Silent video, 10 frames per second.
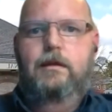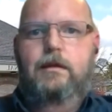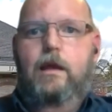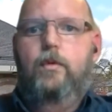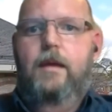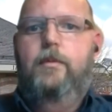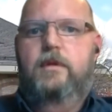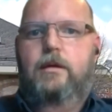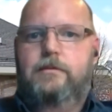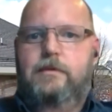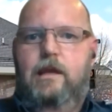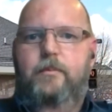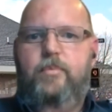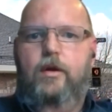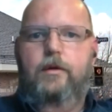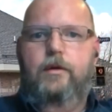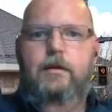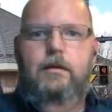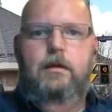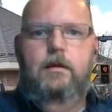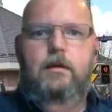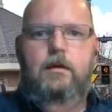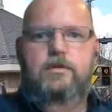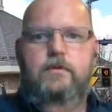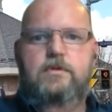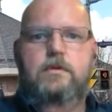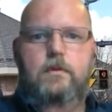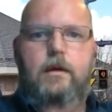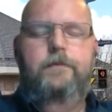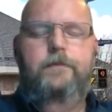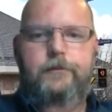they were able to take part in our service as well.